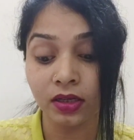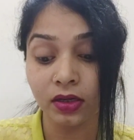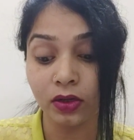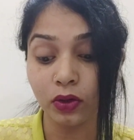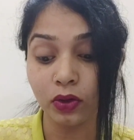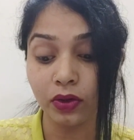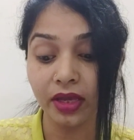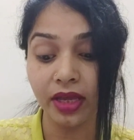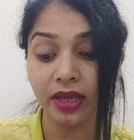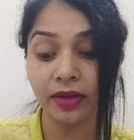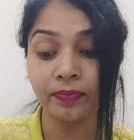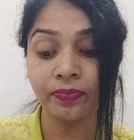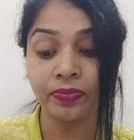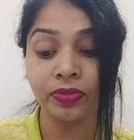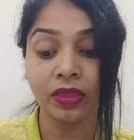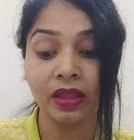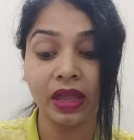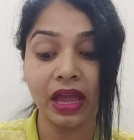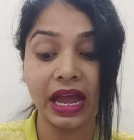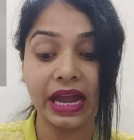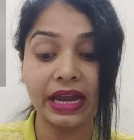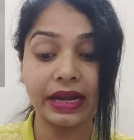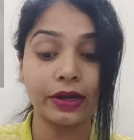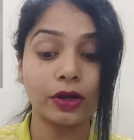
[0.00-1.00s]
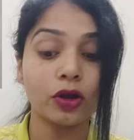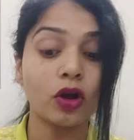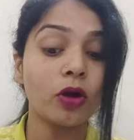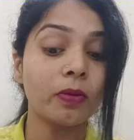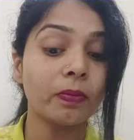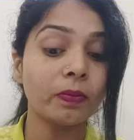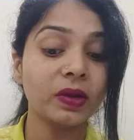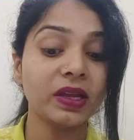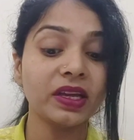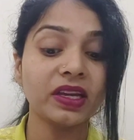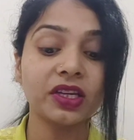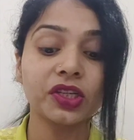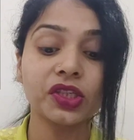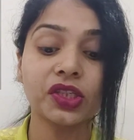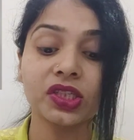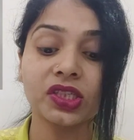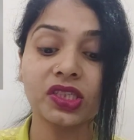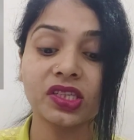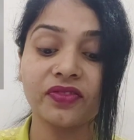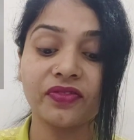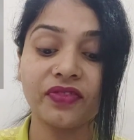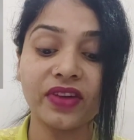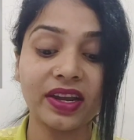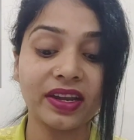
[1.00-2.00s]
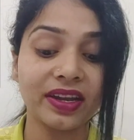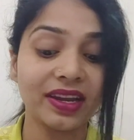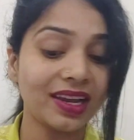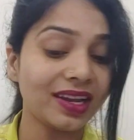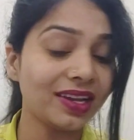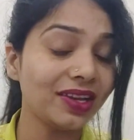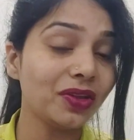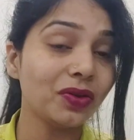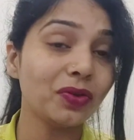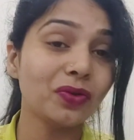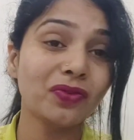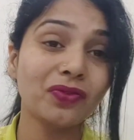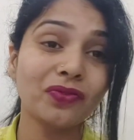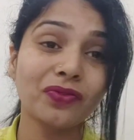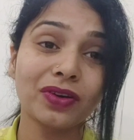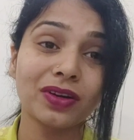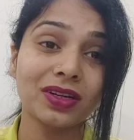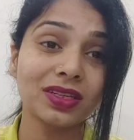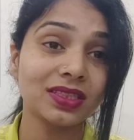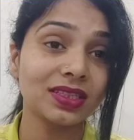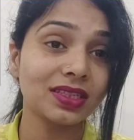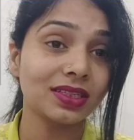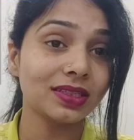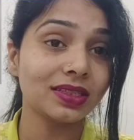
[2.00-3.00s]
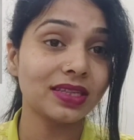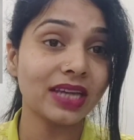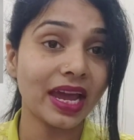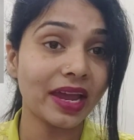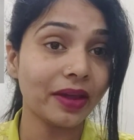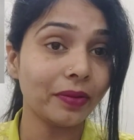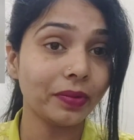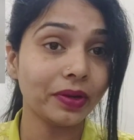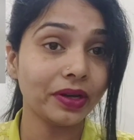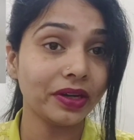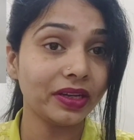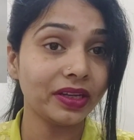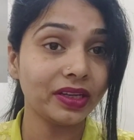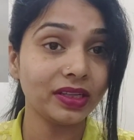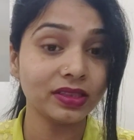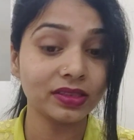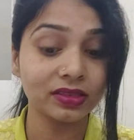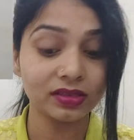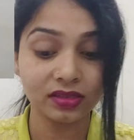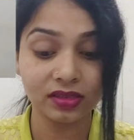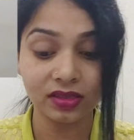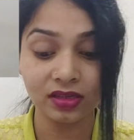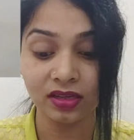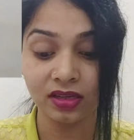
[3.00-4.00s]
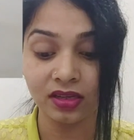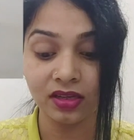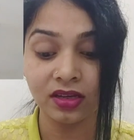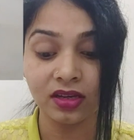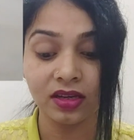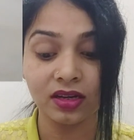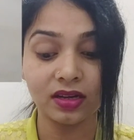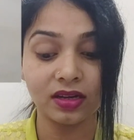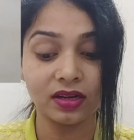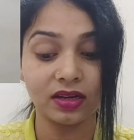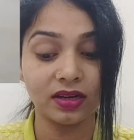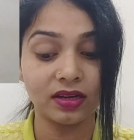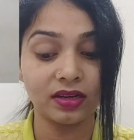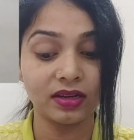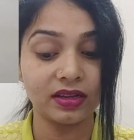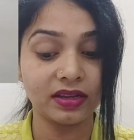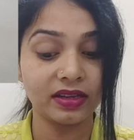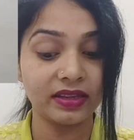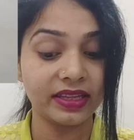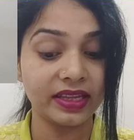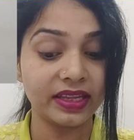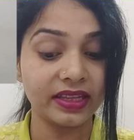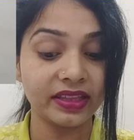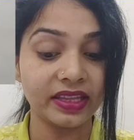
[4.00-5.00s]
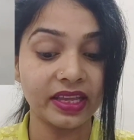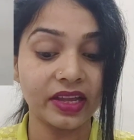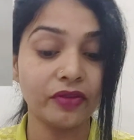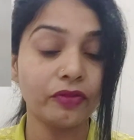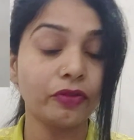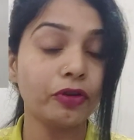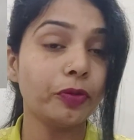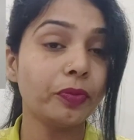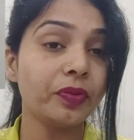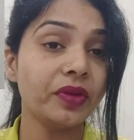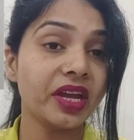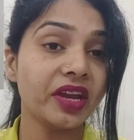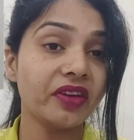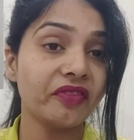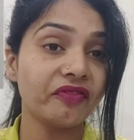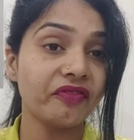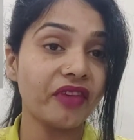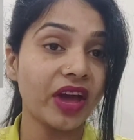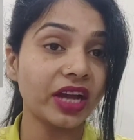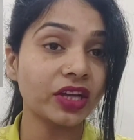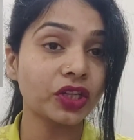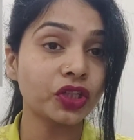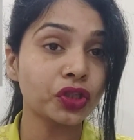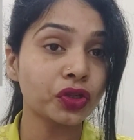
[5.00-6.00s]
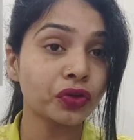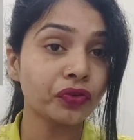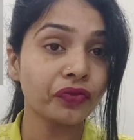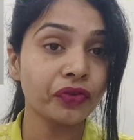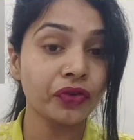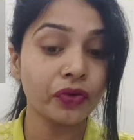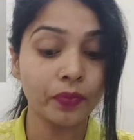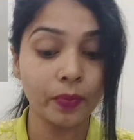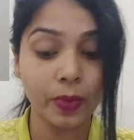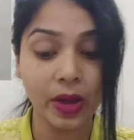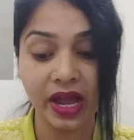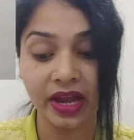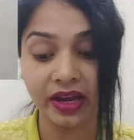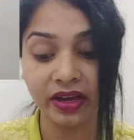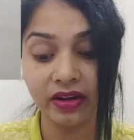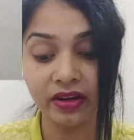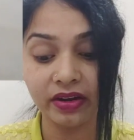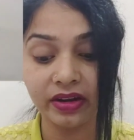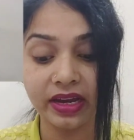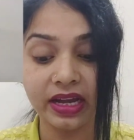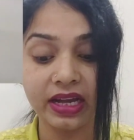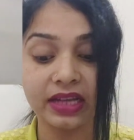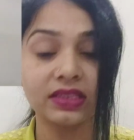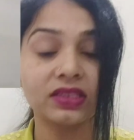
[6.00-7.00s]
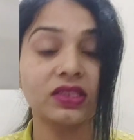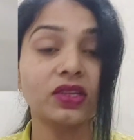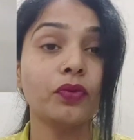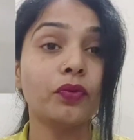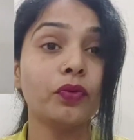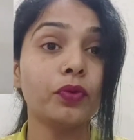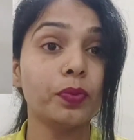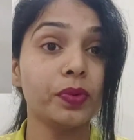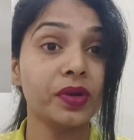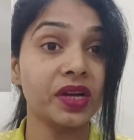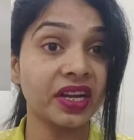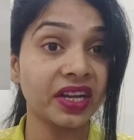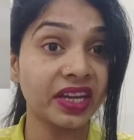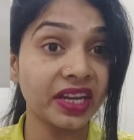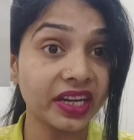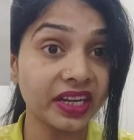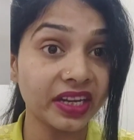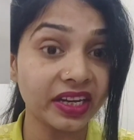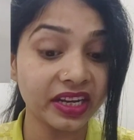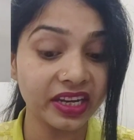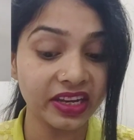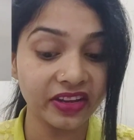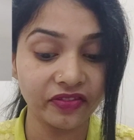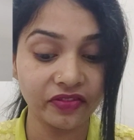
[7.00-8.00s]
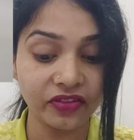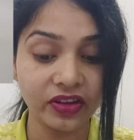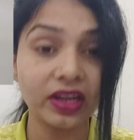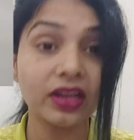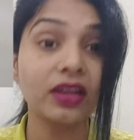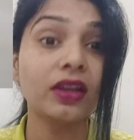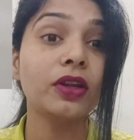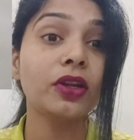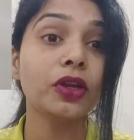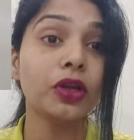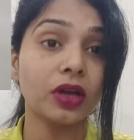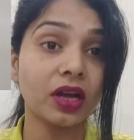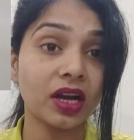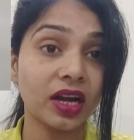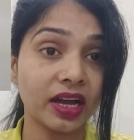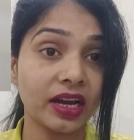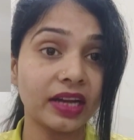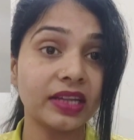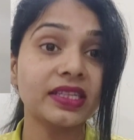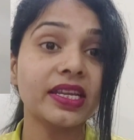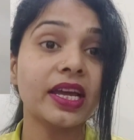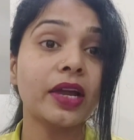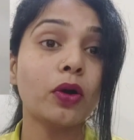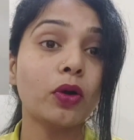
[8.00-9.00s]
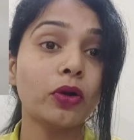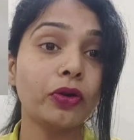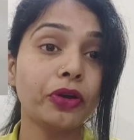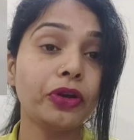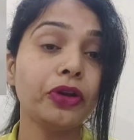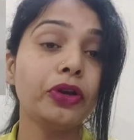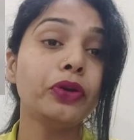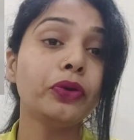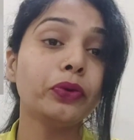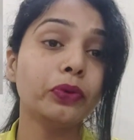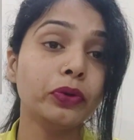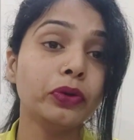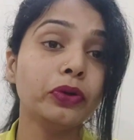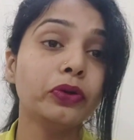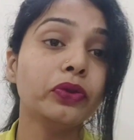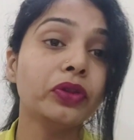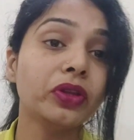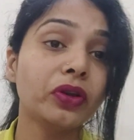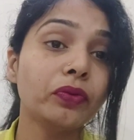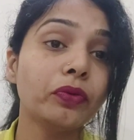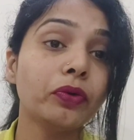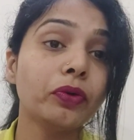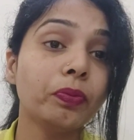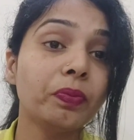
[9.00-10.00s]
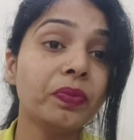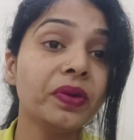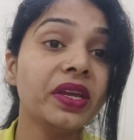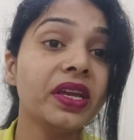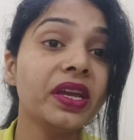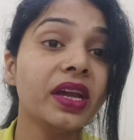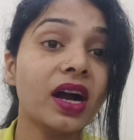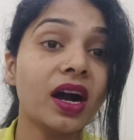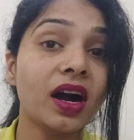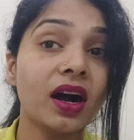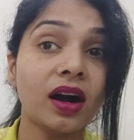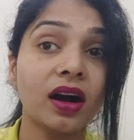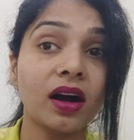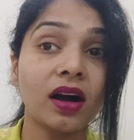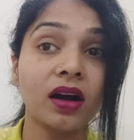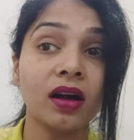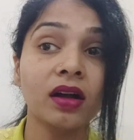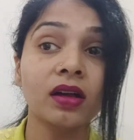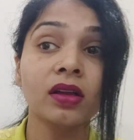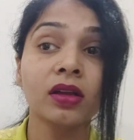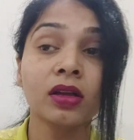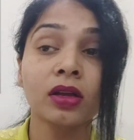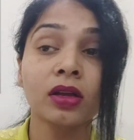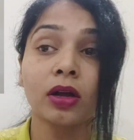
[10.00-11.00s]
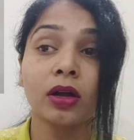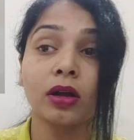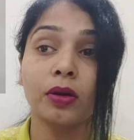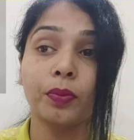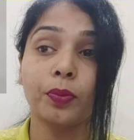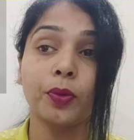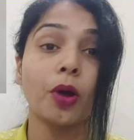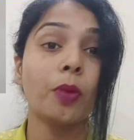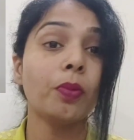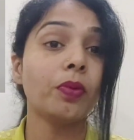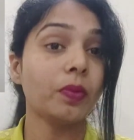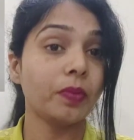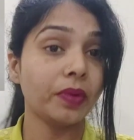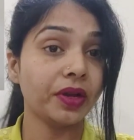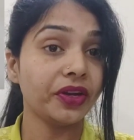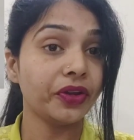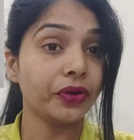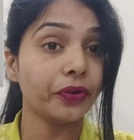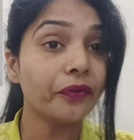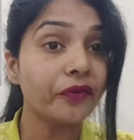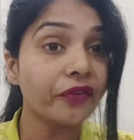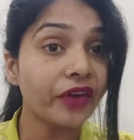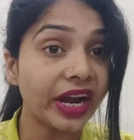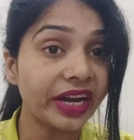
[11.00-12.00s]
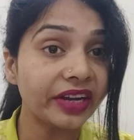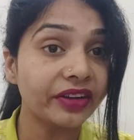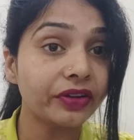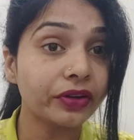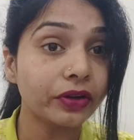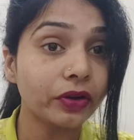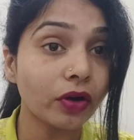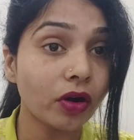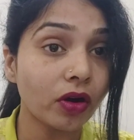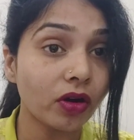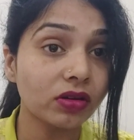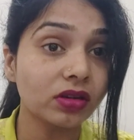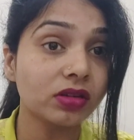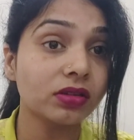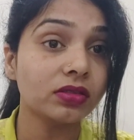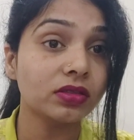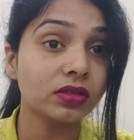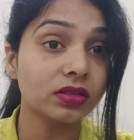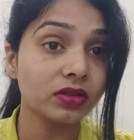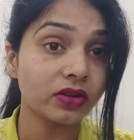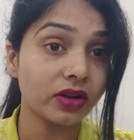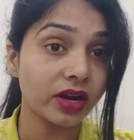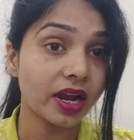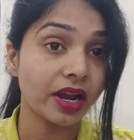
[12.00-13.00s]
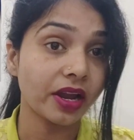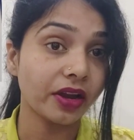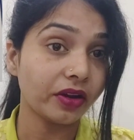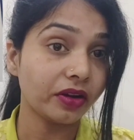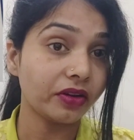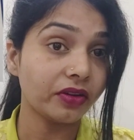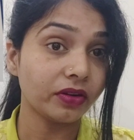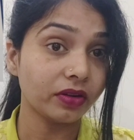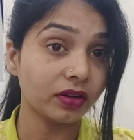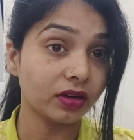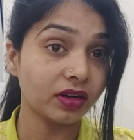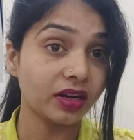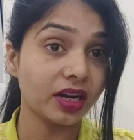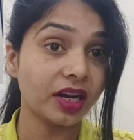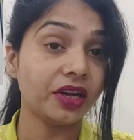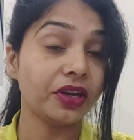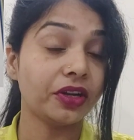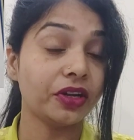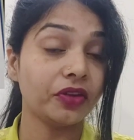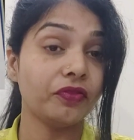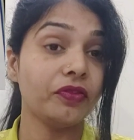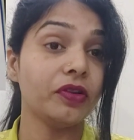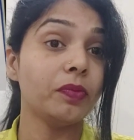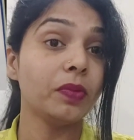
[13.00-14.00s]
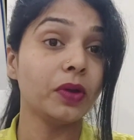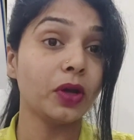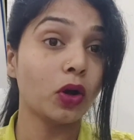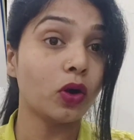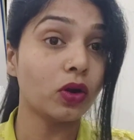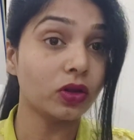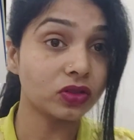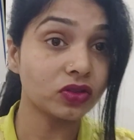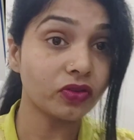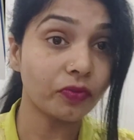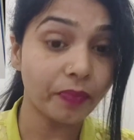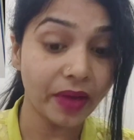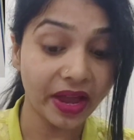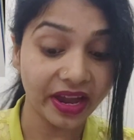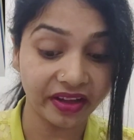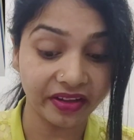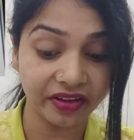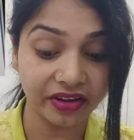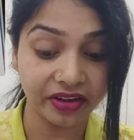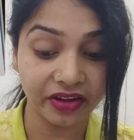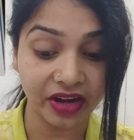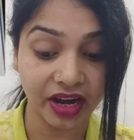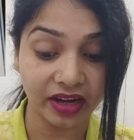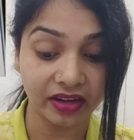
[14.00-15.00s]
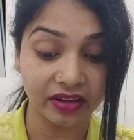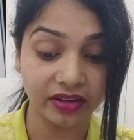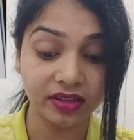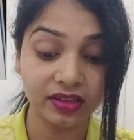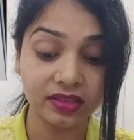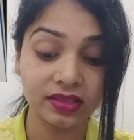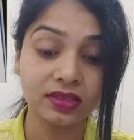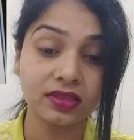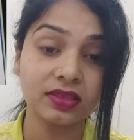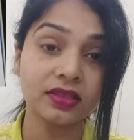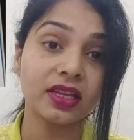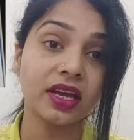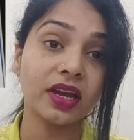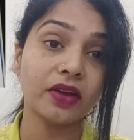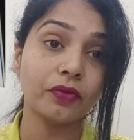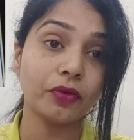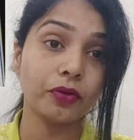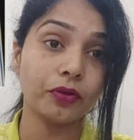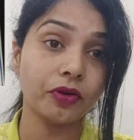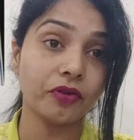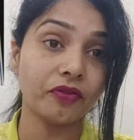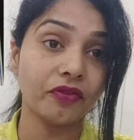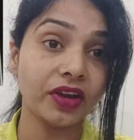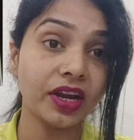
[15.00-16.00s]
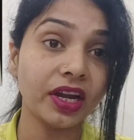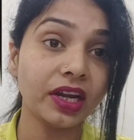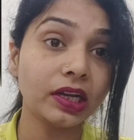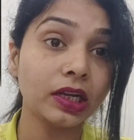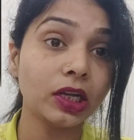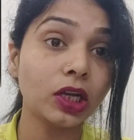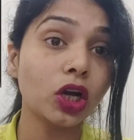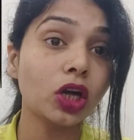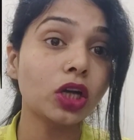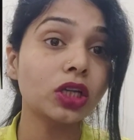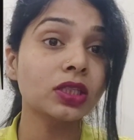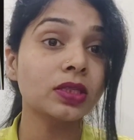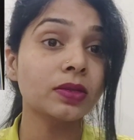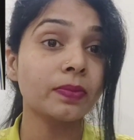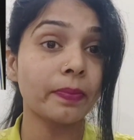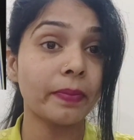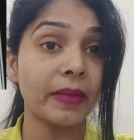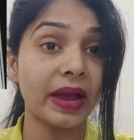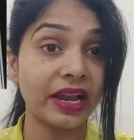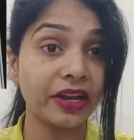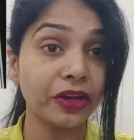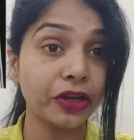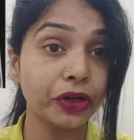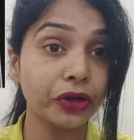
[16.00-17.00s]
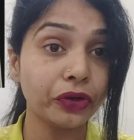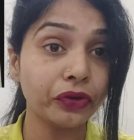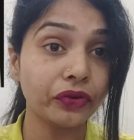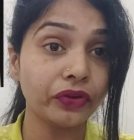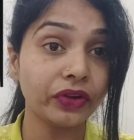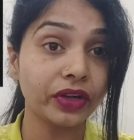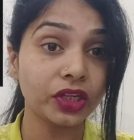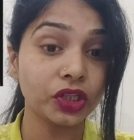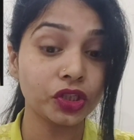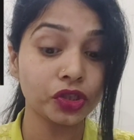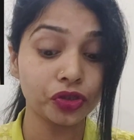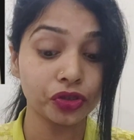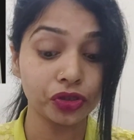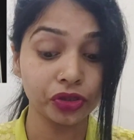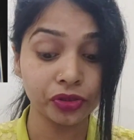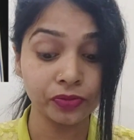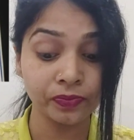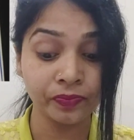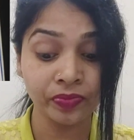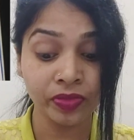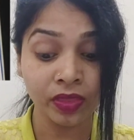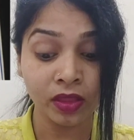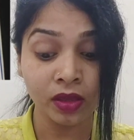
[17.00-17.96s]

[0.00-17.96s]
Okay, and complications, if I tell you, first is diabetes. Then there will be infection of your pancreas, there will be a kidney failure, as I already told you. There would be a problem in your vital organs relatively because of pancreatitis. There will be a weight loss, malnutrition.